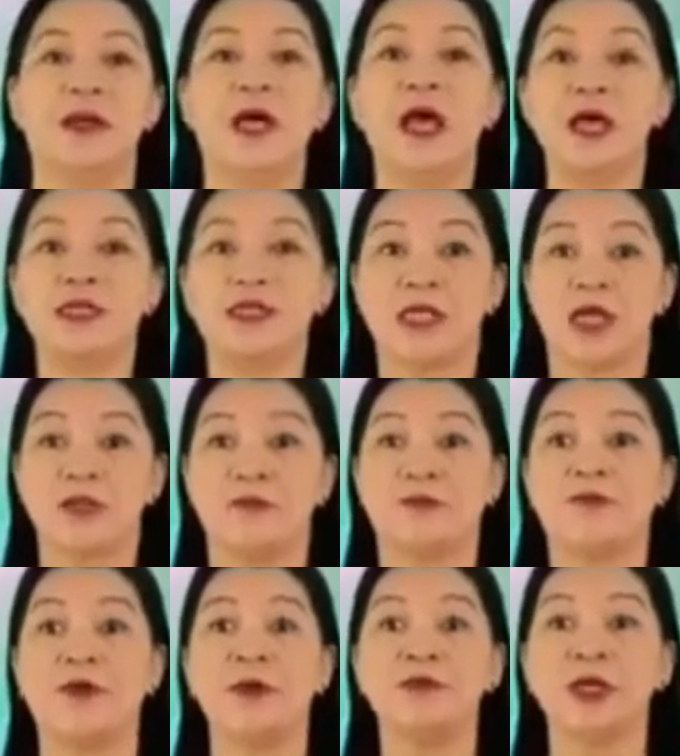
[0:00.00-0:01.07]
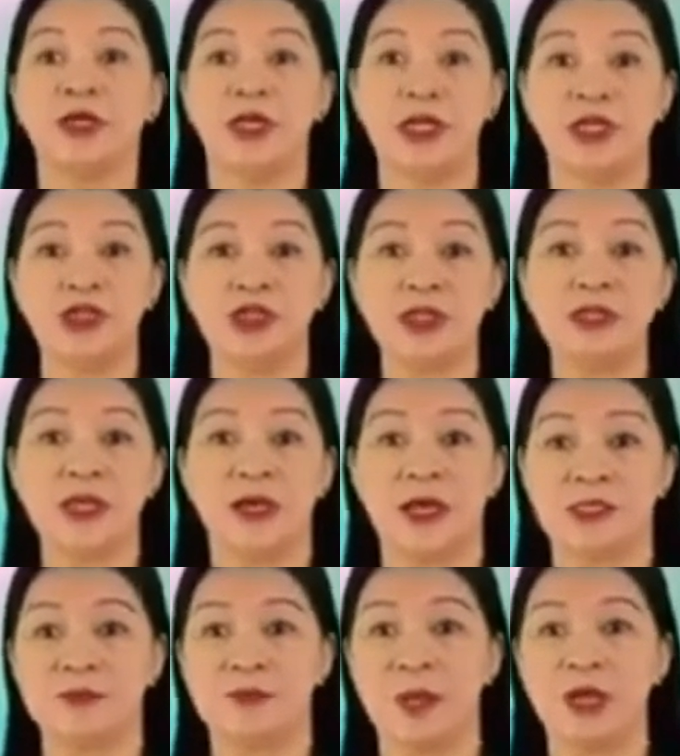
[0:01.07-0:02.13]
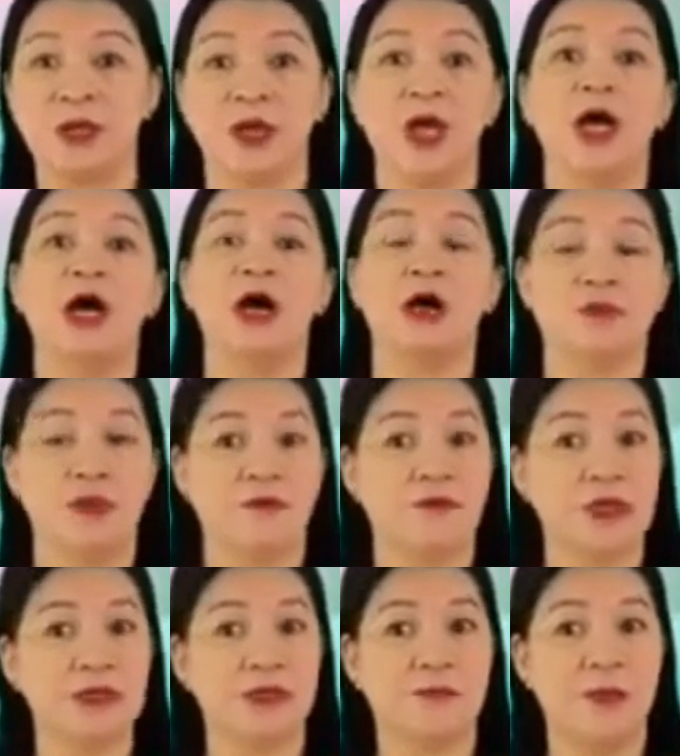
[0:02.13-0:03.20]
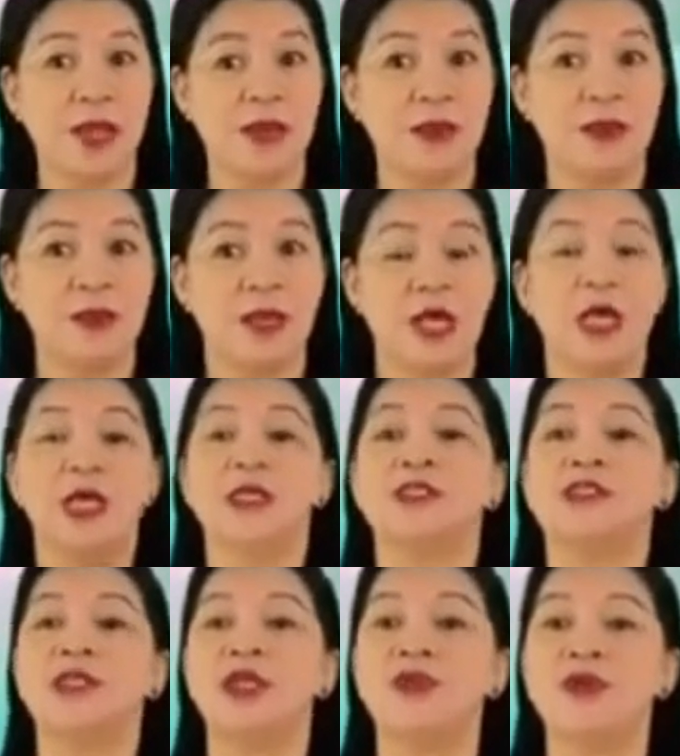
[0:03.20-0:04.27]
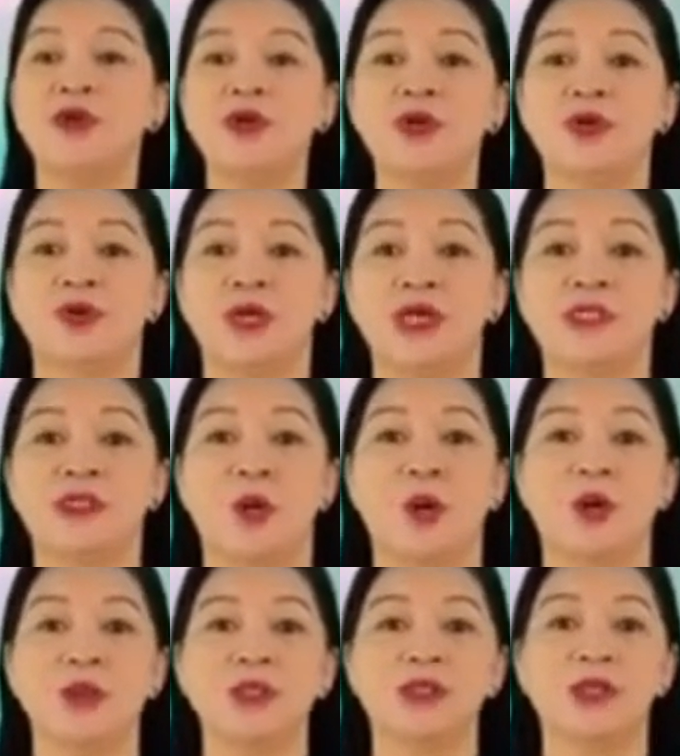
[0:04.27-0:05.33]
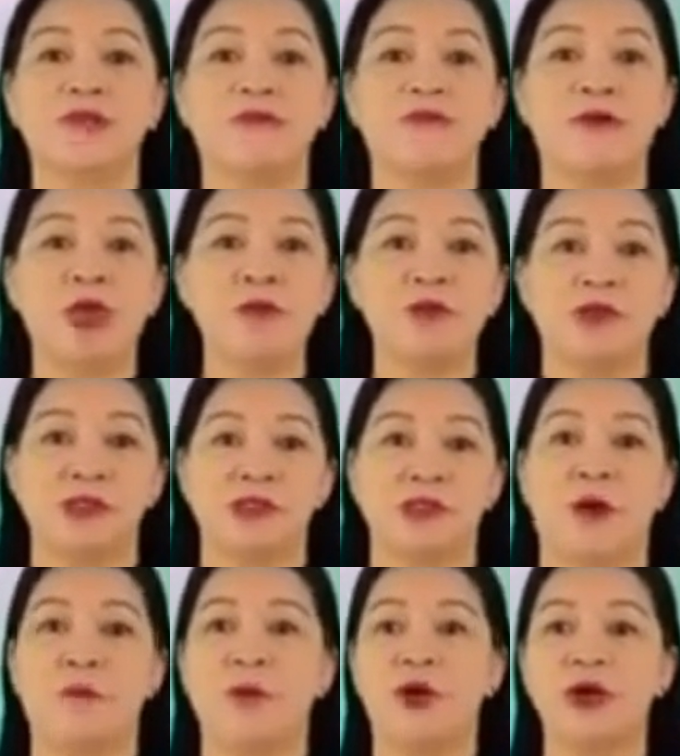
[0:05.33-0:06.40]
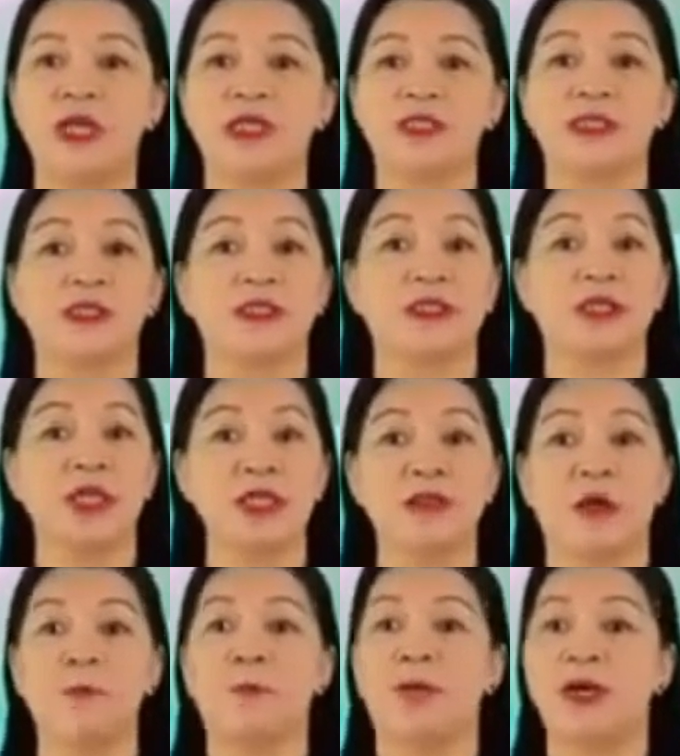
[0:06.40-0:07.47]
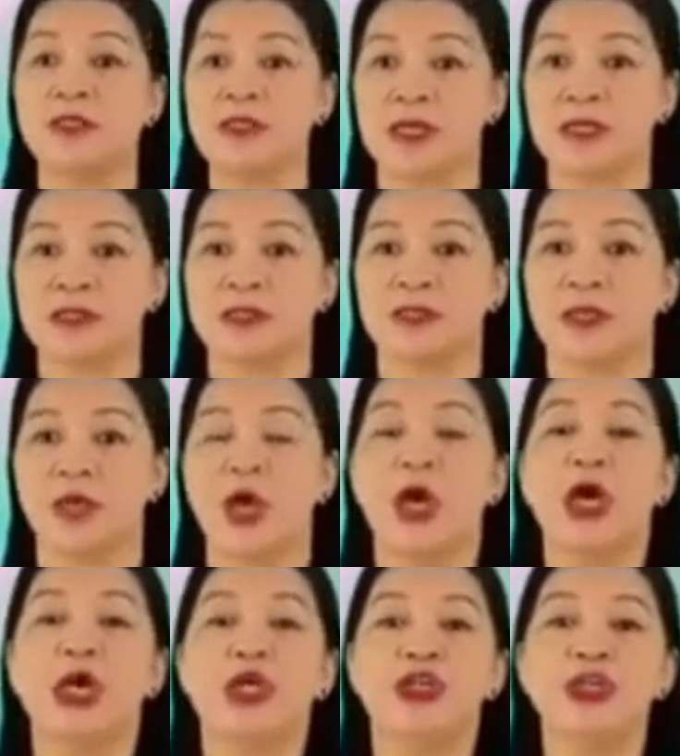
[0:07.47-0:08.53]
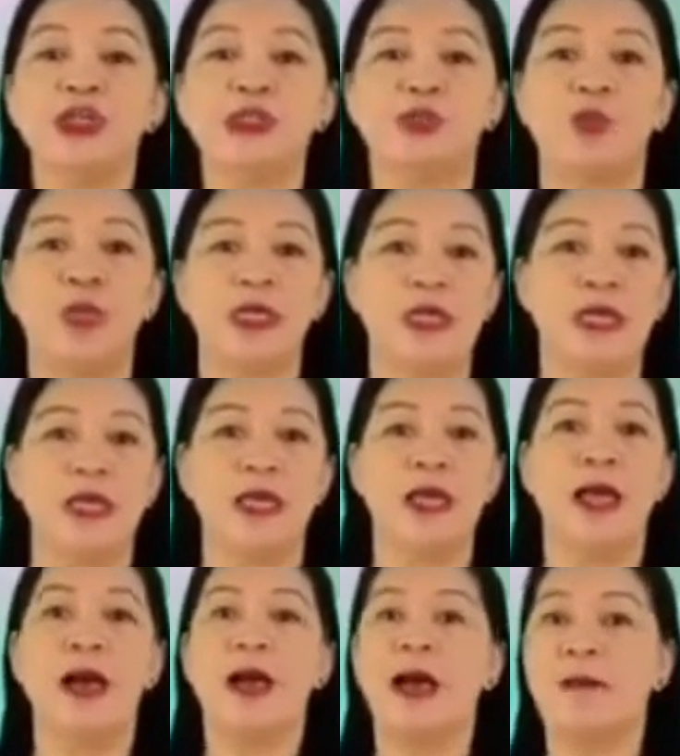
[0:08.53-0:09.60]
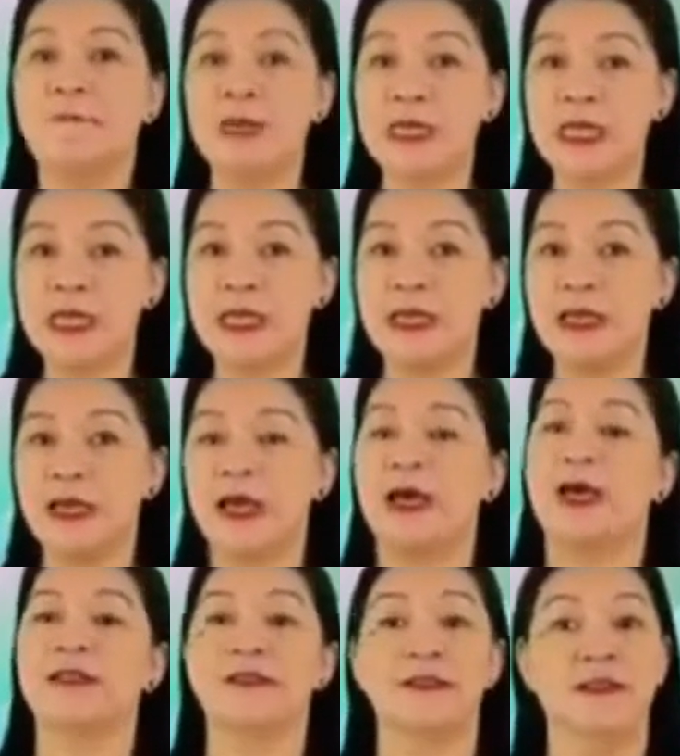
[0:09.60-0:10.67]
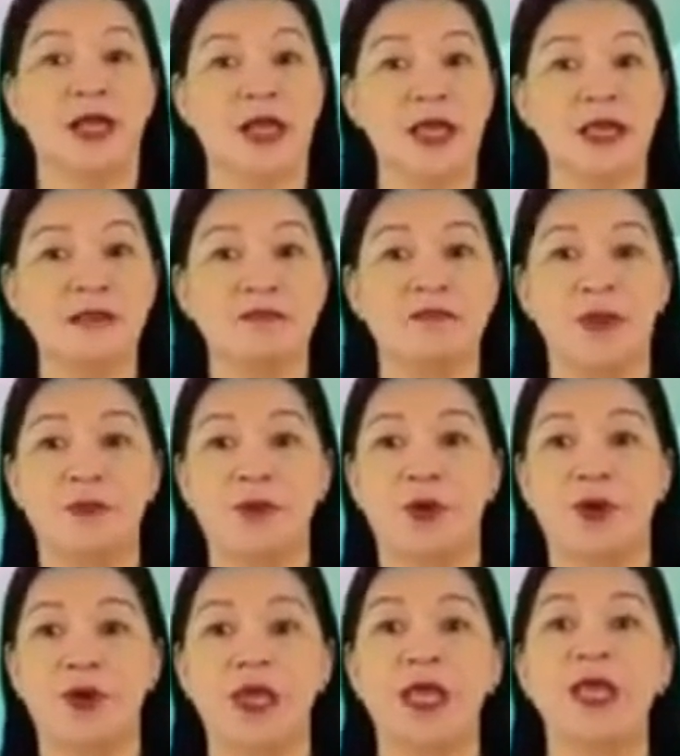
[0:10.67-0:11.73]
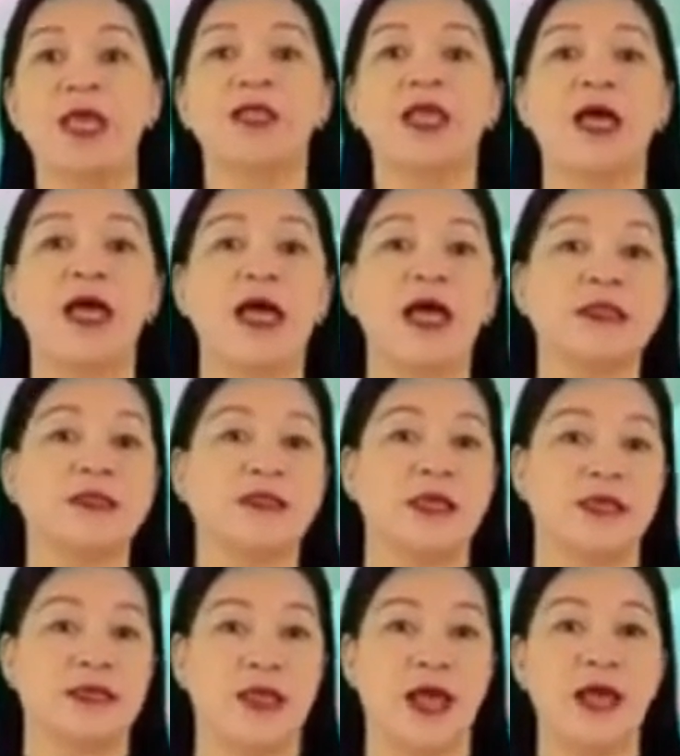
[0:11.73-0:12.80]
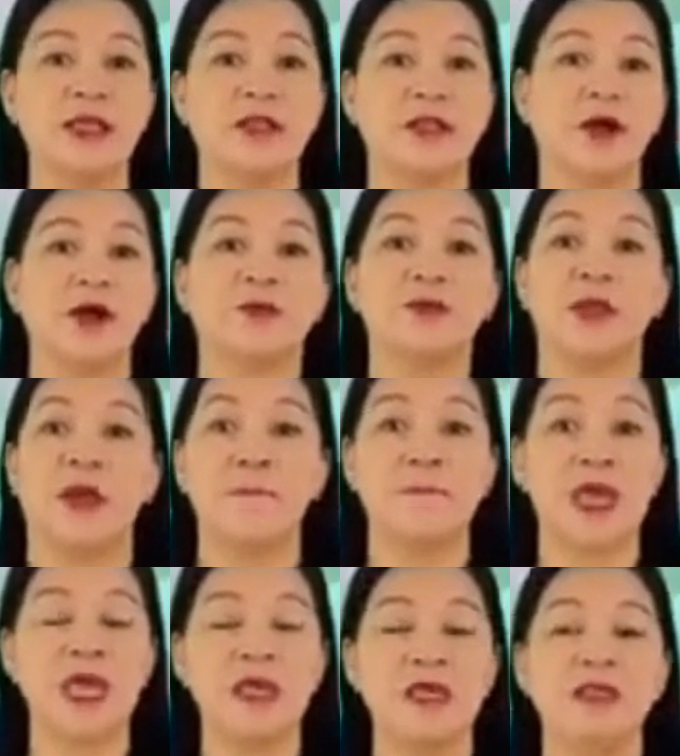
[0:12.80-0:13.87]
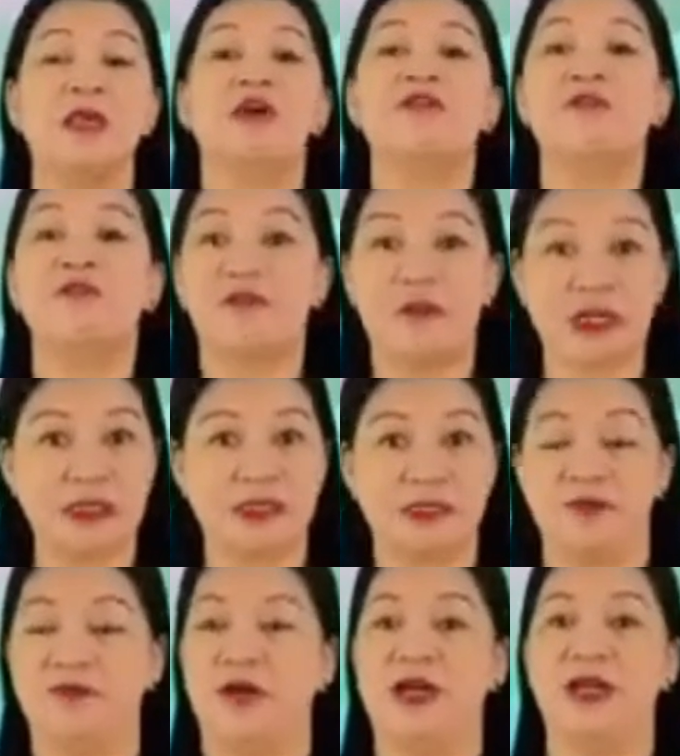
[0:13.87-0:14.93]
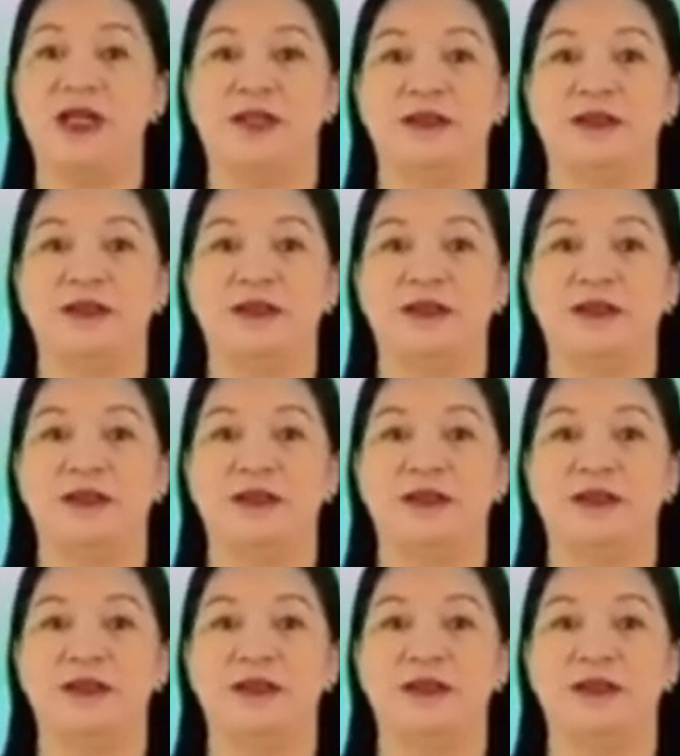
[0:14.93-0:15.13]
Aside from the religious aspect of the festival, Sinulog is also famous for its street parties, usually happening at night before and at the night of the main festival.